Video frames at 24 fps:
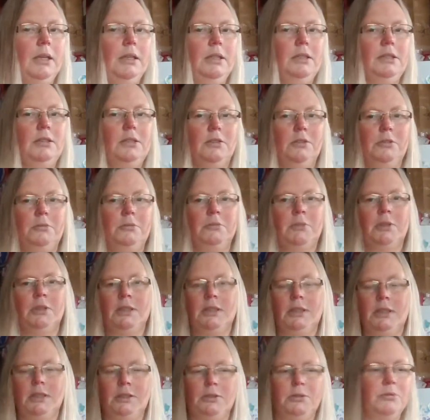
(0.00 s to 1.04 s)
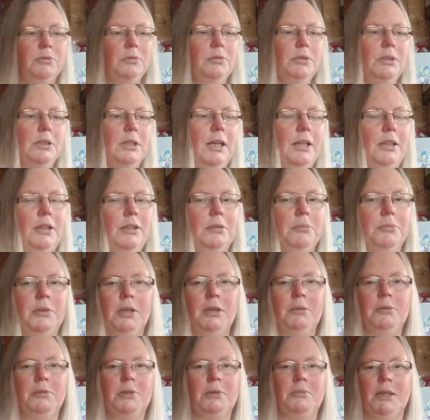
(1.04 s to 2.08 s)
is on my needles at the
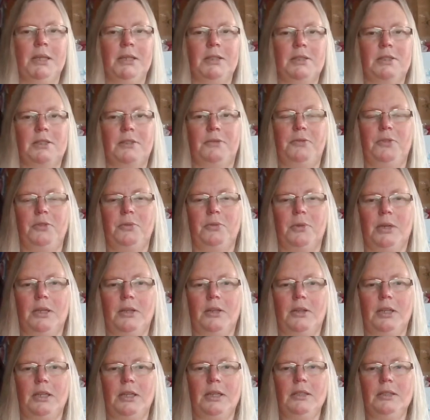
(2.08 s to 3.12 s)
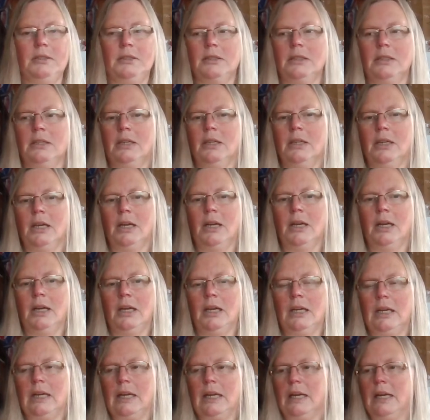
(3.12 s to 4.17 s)
moment, amongst a few other things.
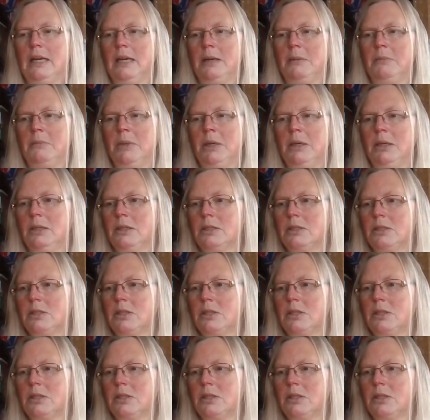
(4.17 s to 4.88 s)
My